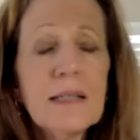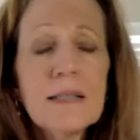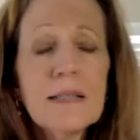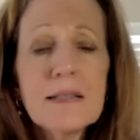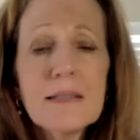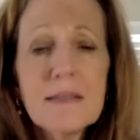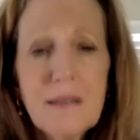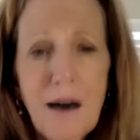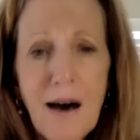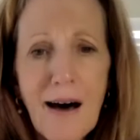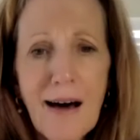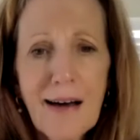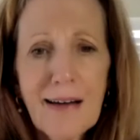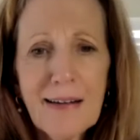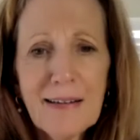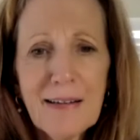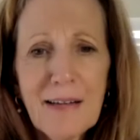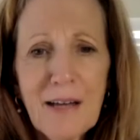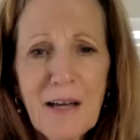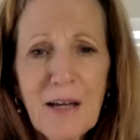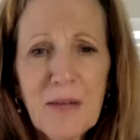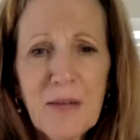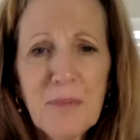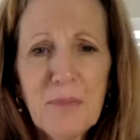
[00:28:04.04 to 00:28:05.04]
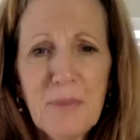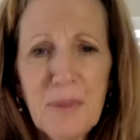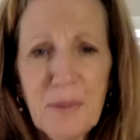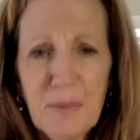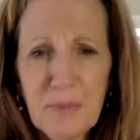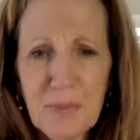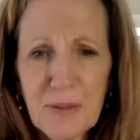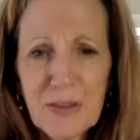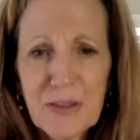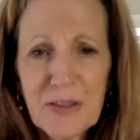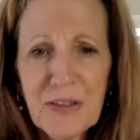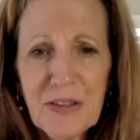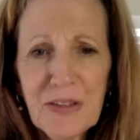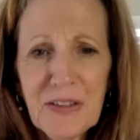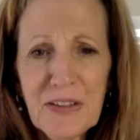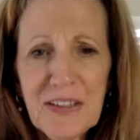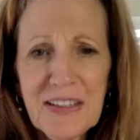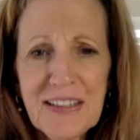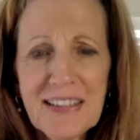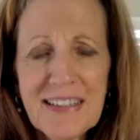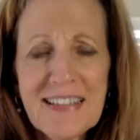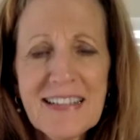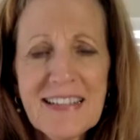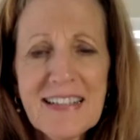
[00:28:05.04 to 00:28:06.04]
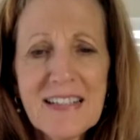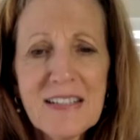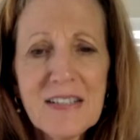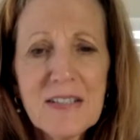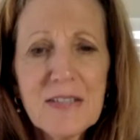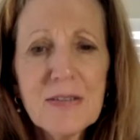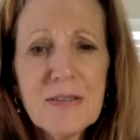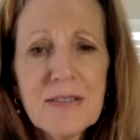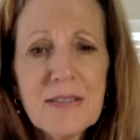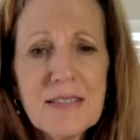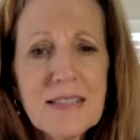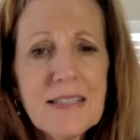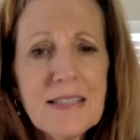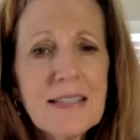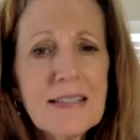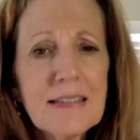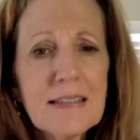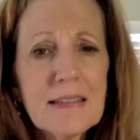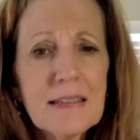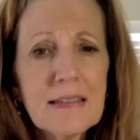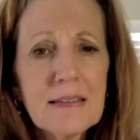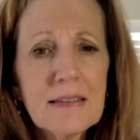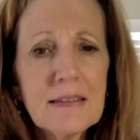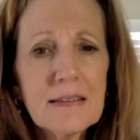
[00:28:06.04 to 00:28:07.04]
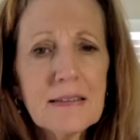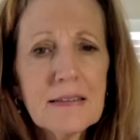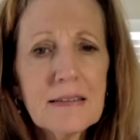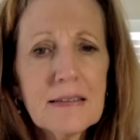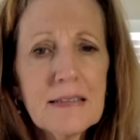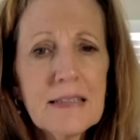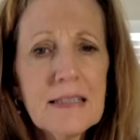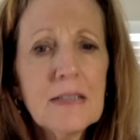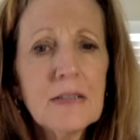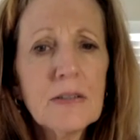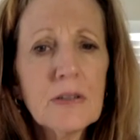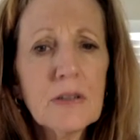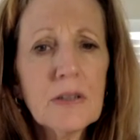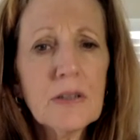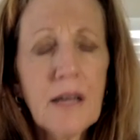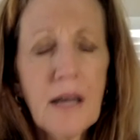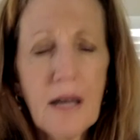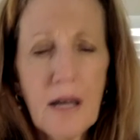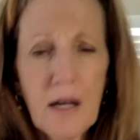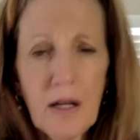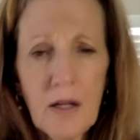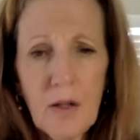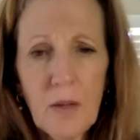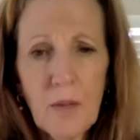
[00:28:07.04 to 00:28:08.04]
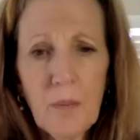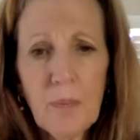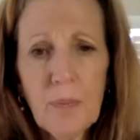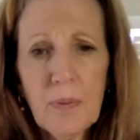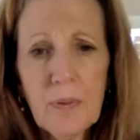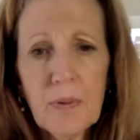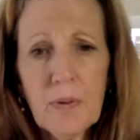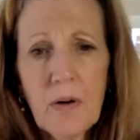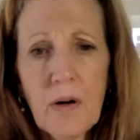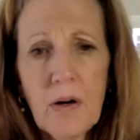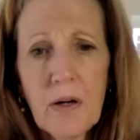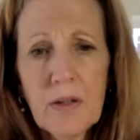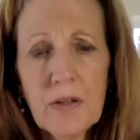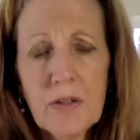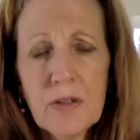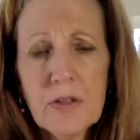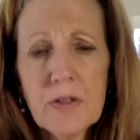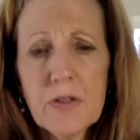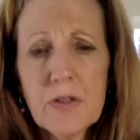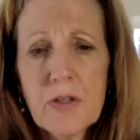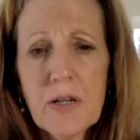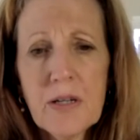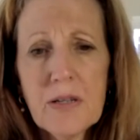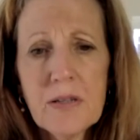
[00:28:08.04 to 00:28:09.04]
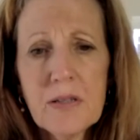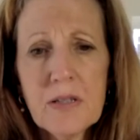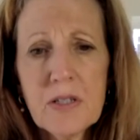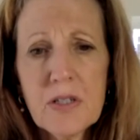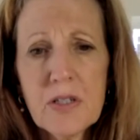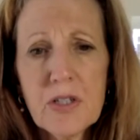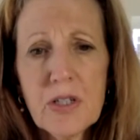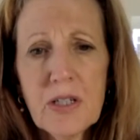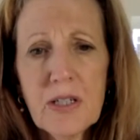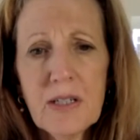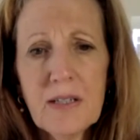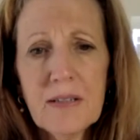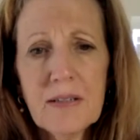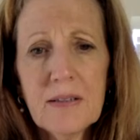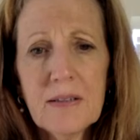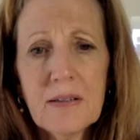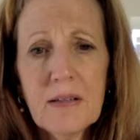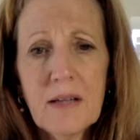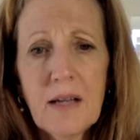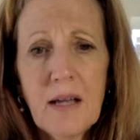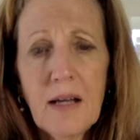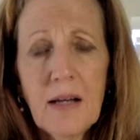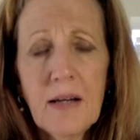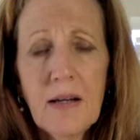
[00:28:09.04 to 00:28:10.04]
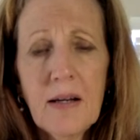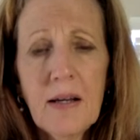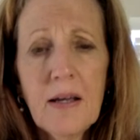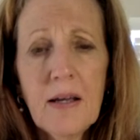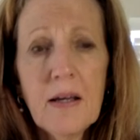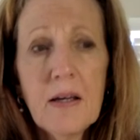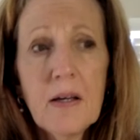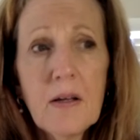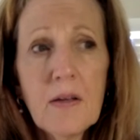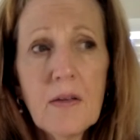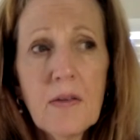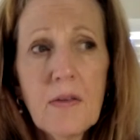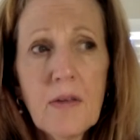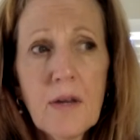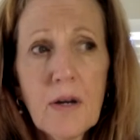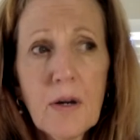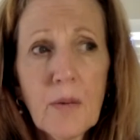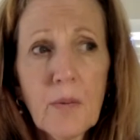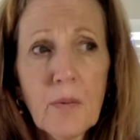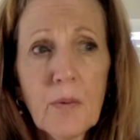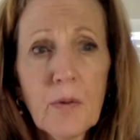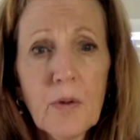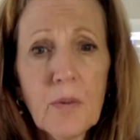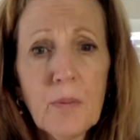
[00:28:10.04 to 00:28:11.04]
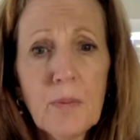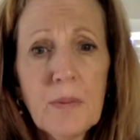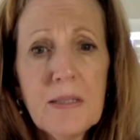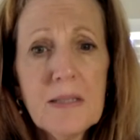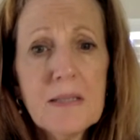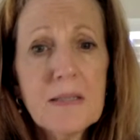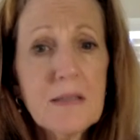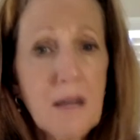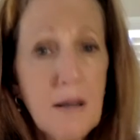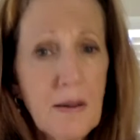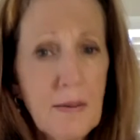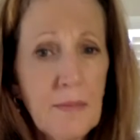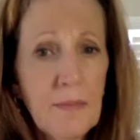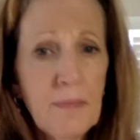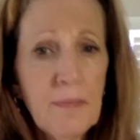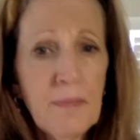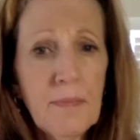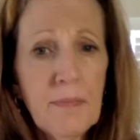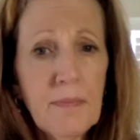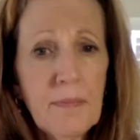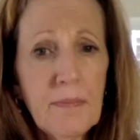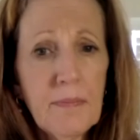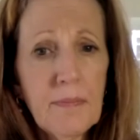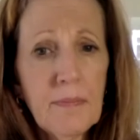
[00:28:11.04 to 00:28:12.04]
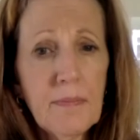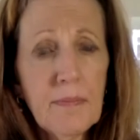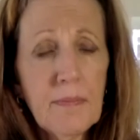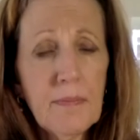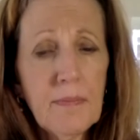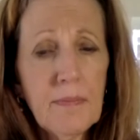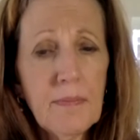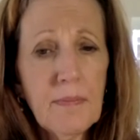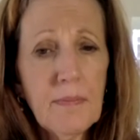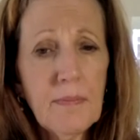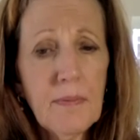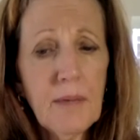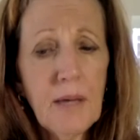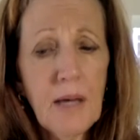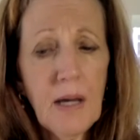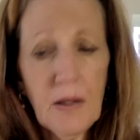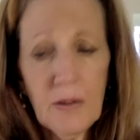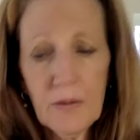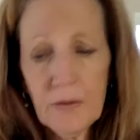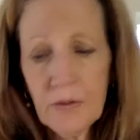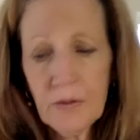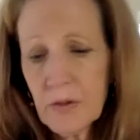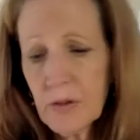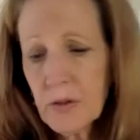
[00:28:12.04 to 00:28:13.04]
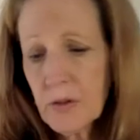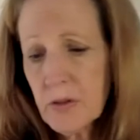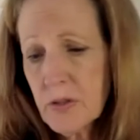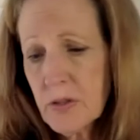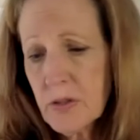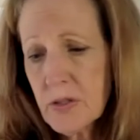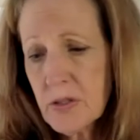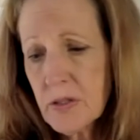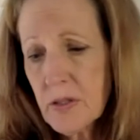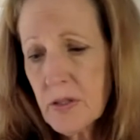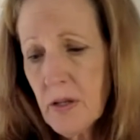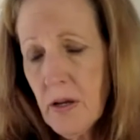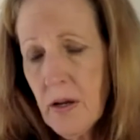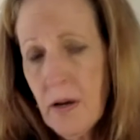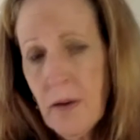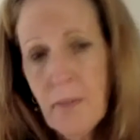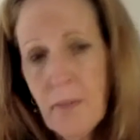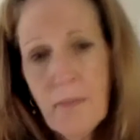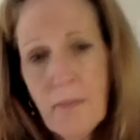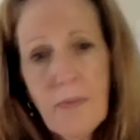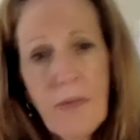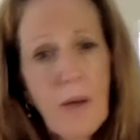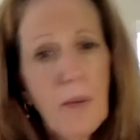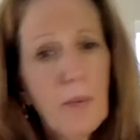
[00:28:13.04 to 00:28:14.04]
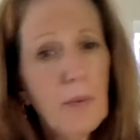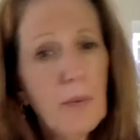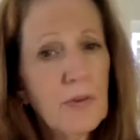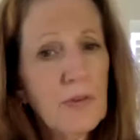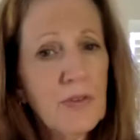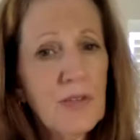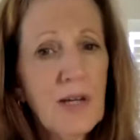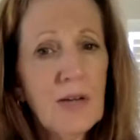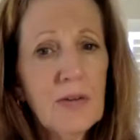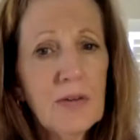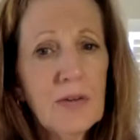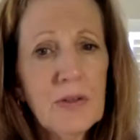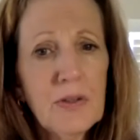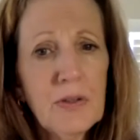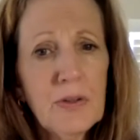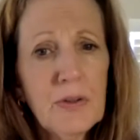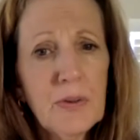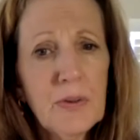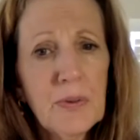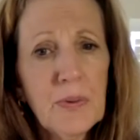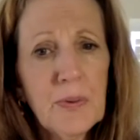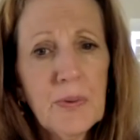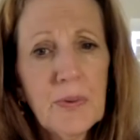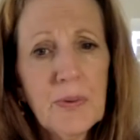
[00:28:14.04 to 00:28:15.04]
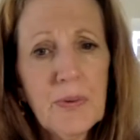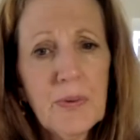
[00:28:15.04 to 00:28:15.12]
not unbiblical to seek legal help on your transition. And there will be some elders that will tell you